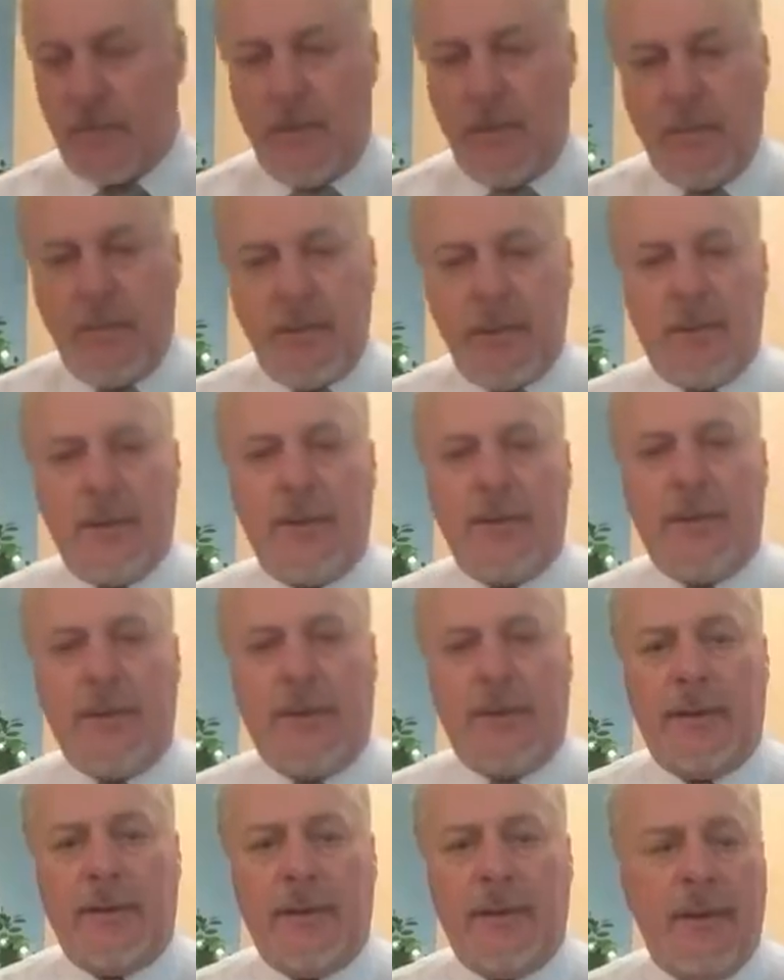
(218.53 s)
When you go in
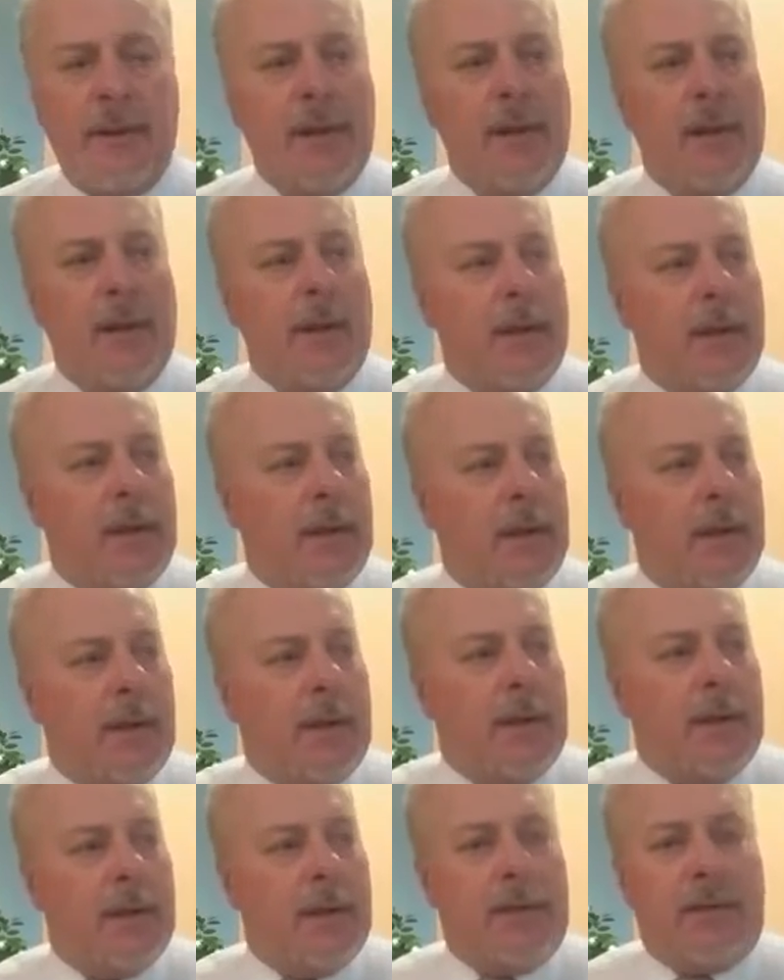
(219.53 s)
there,
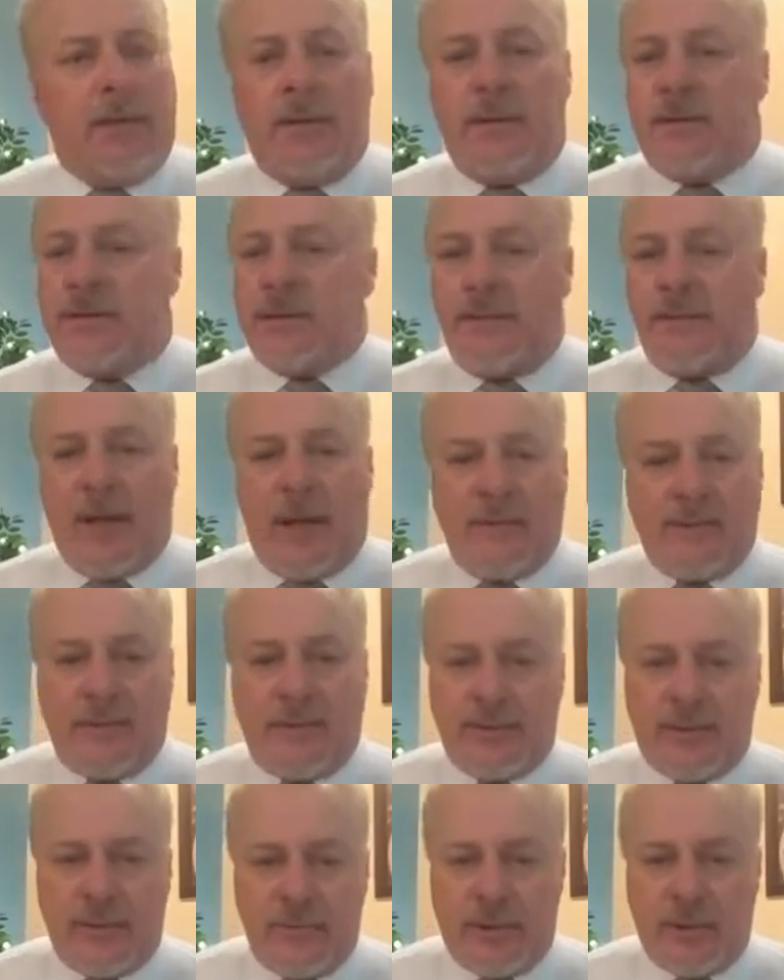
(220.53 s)
sometimes
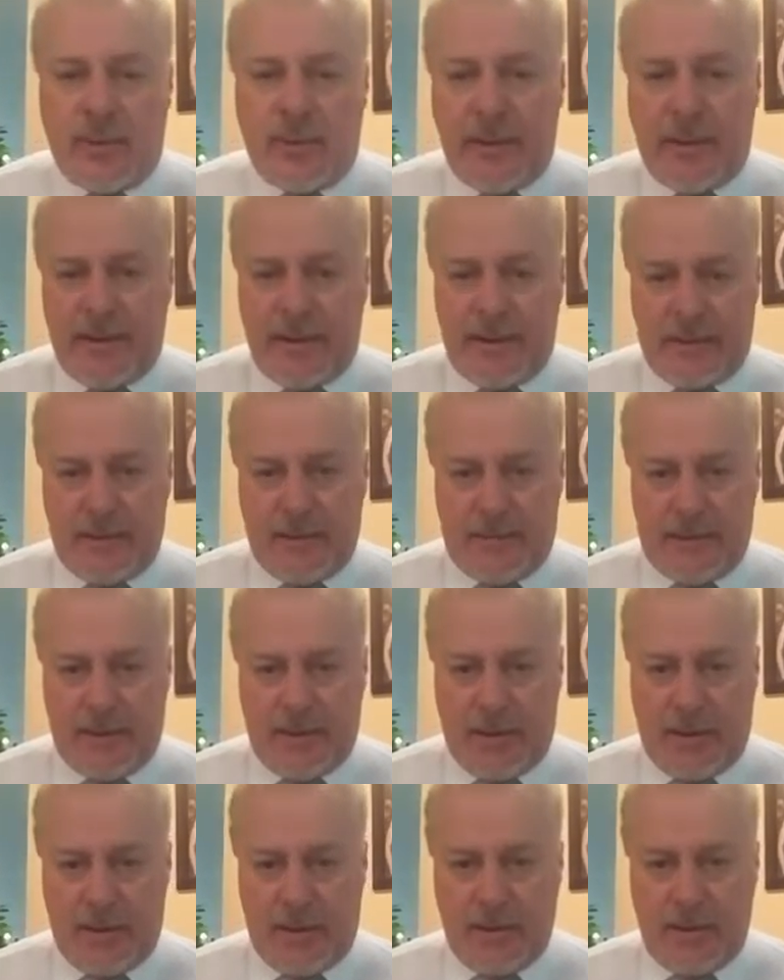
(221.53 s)
there's some tweaking to be
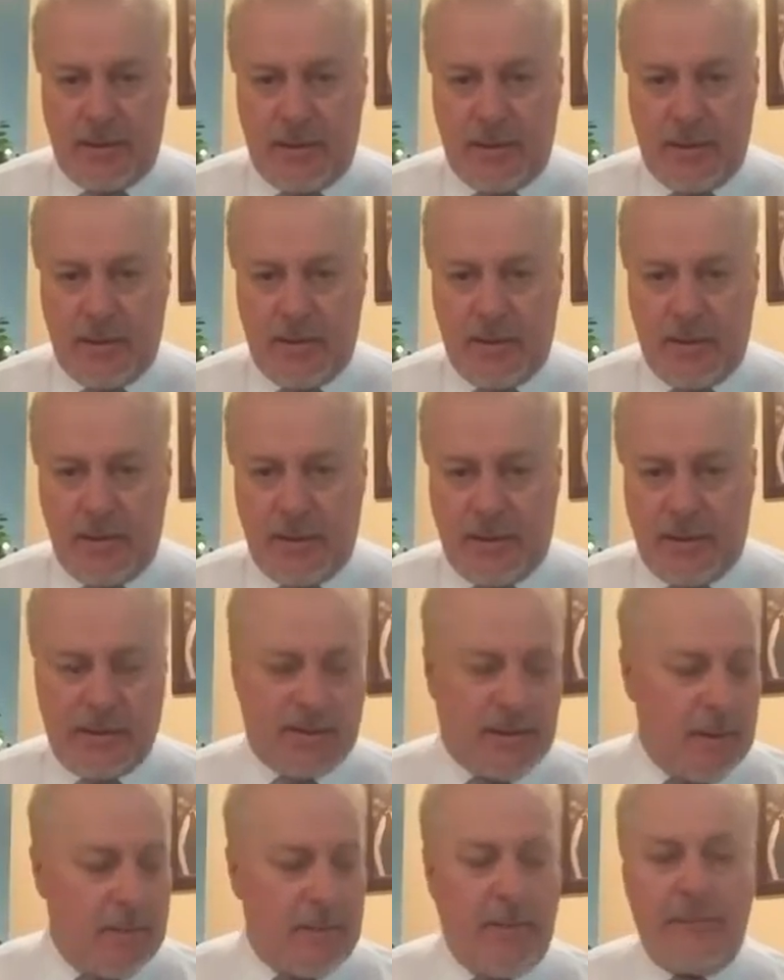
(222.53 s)
done.
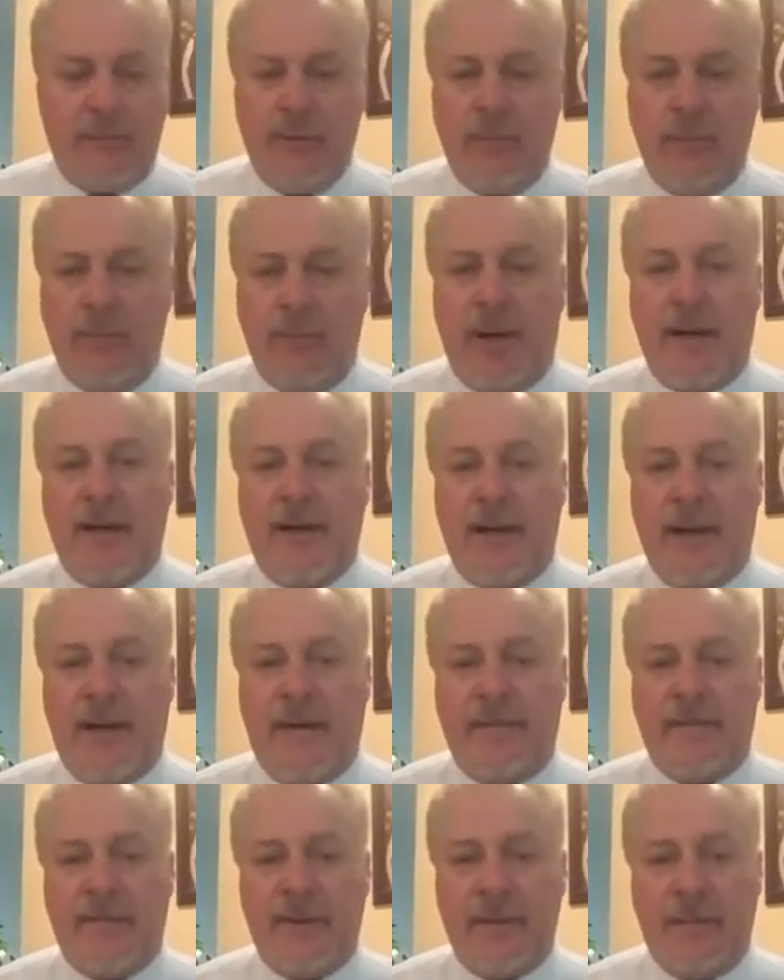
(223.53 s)
And some of you might
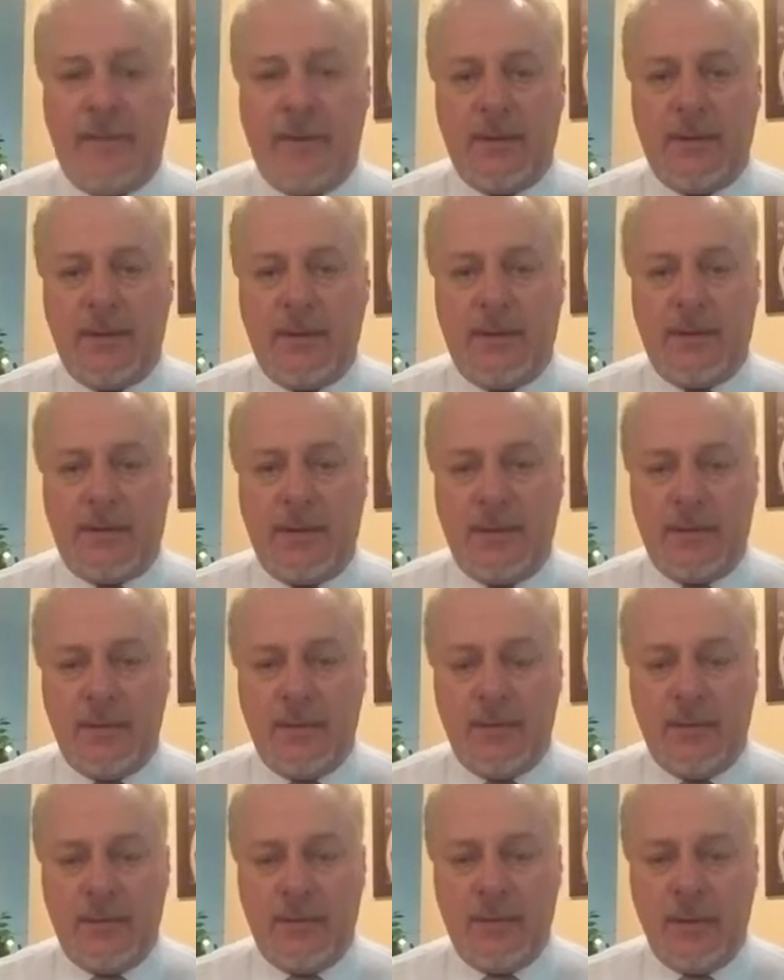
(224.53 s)
have the ability to
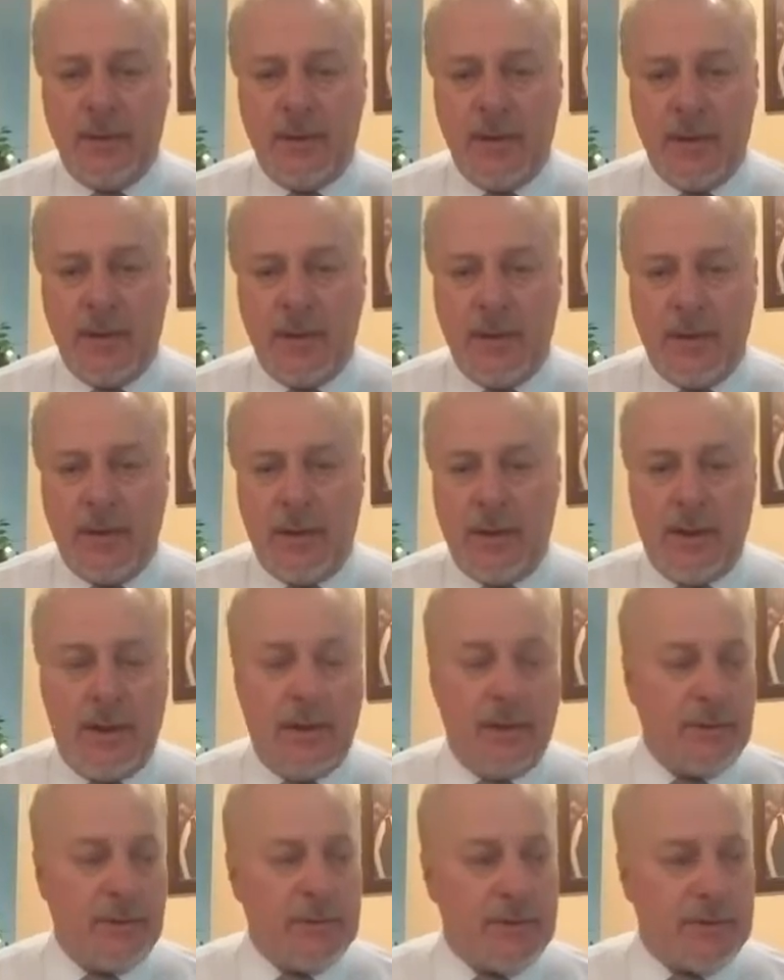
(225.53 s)
do
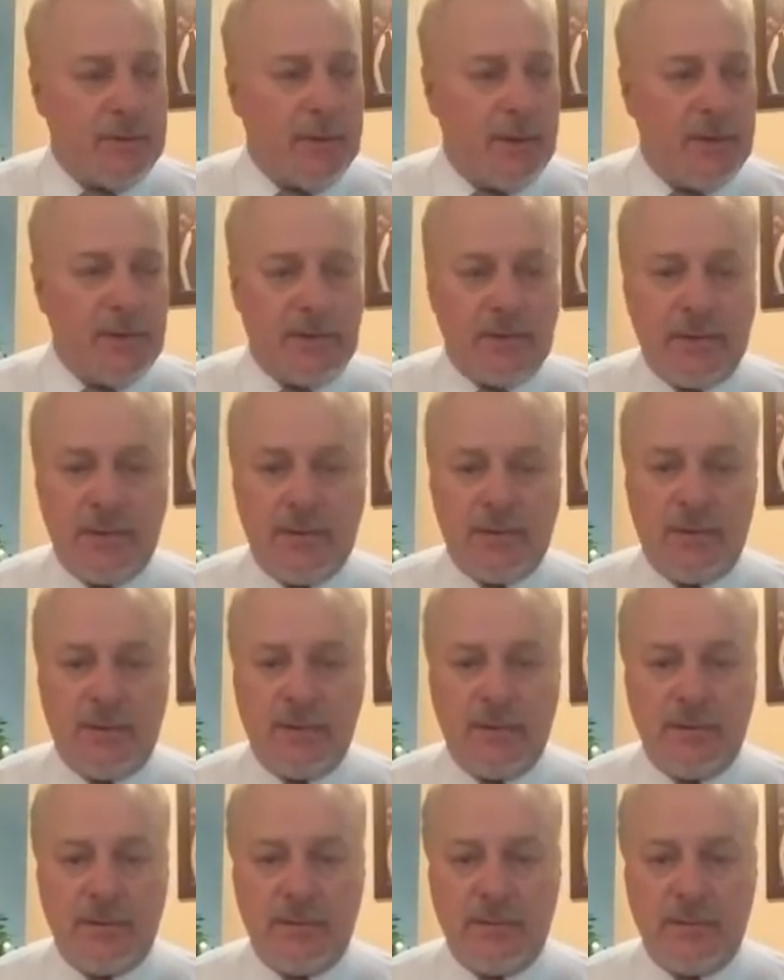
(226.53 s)
illustrations
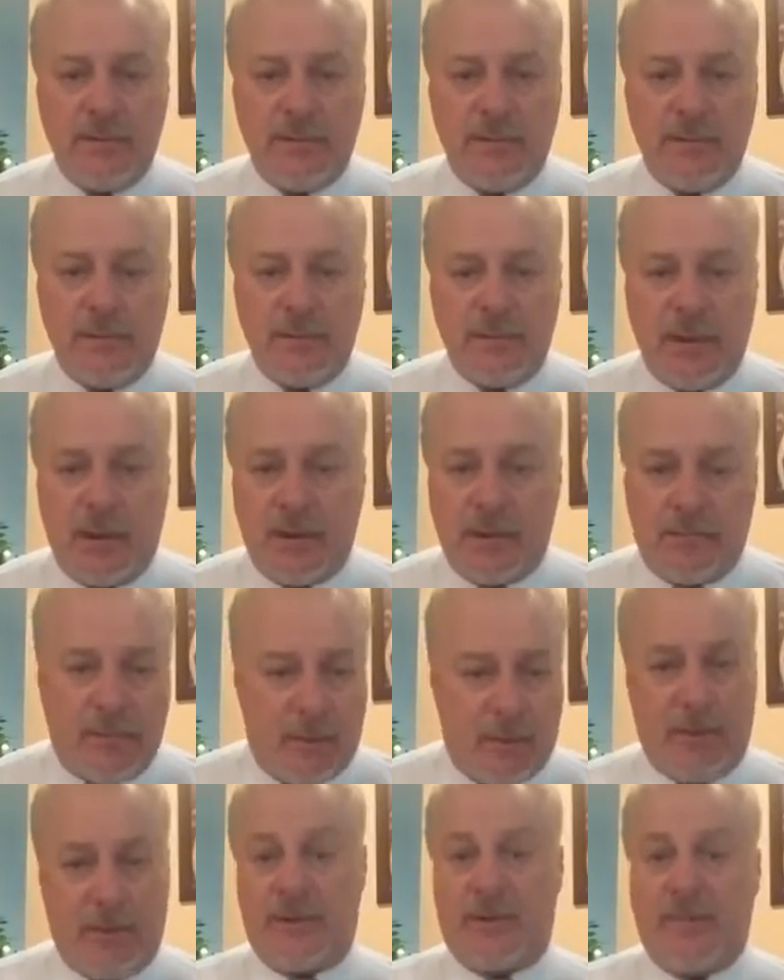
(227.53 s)
like
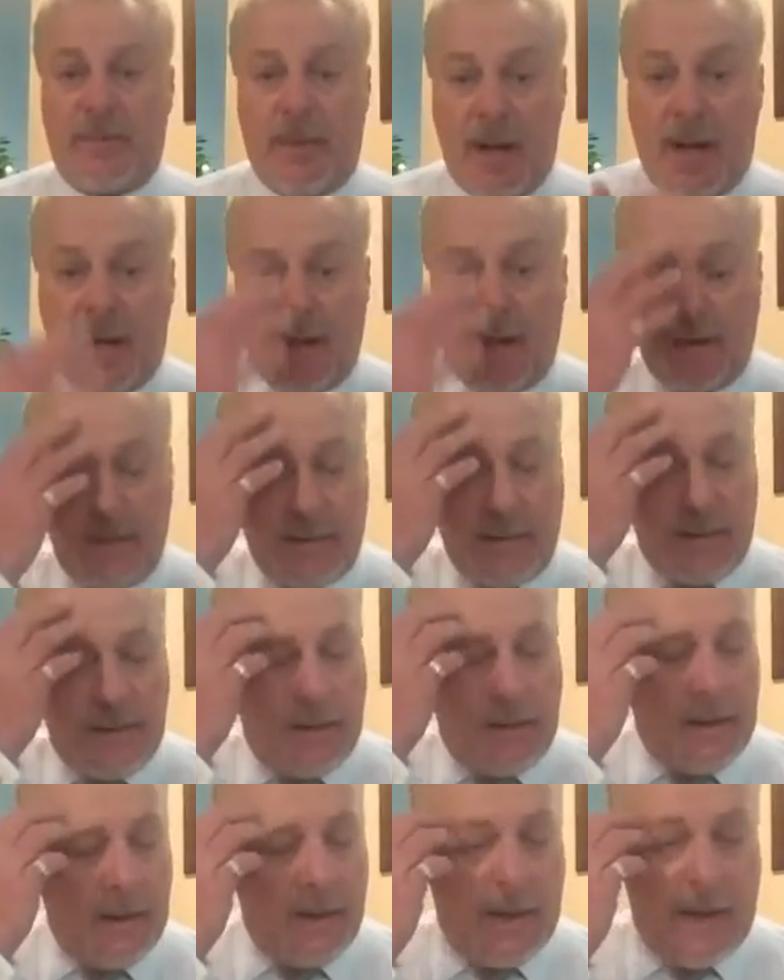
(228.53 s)
right on the spot.
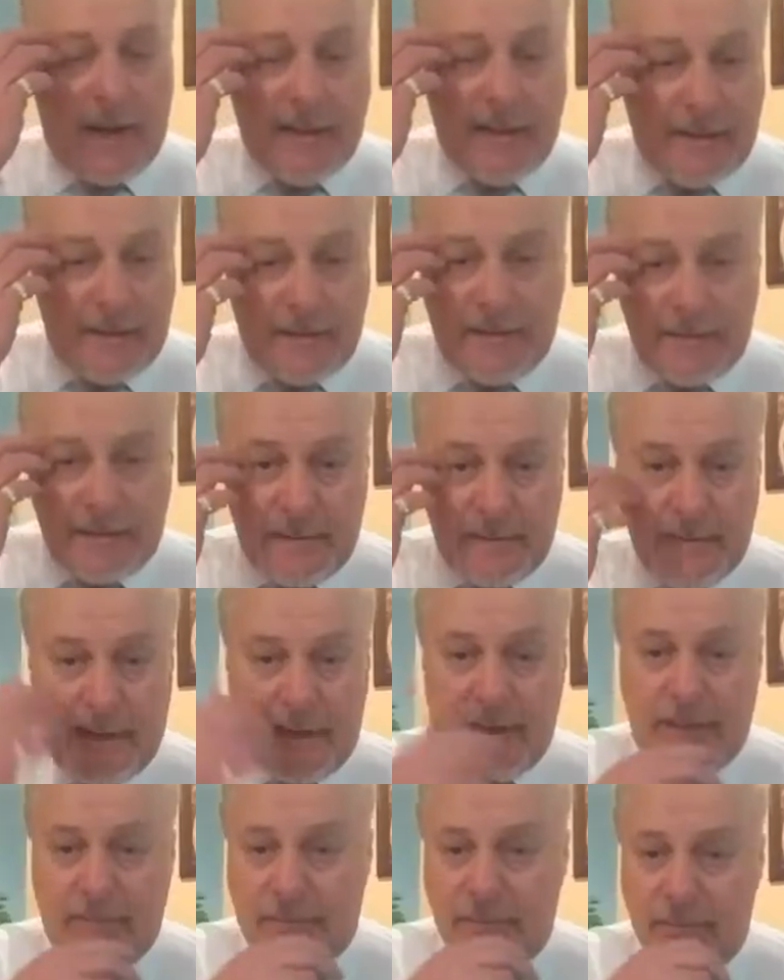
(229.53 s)
I didn't.
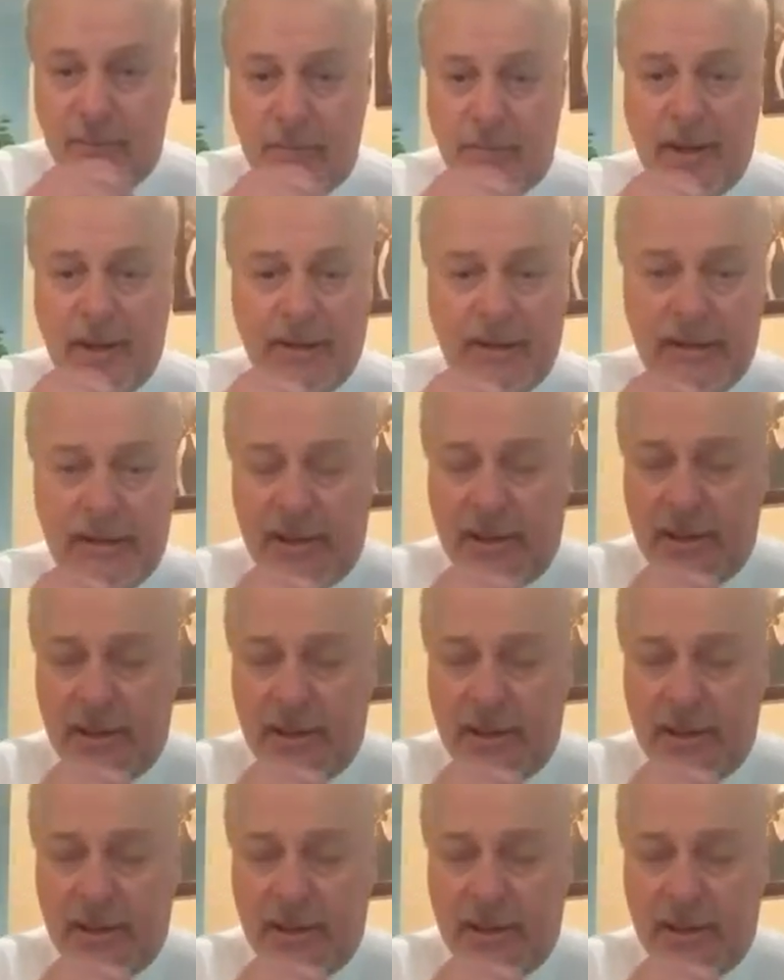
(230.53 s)
I'd have to go back and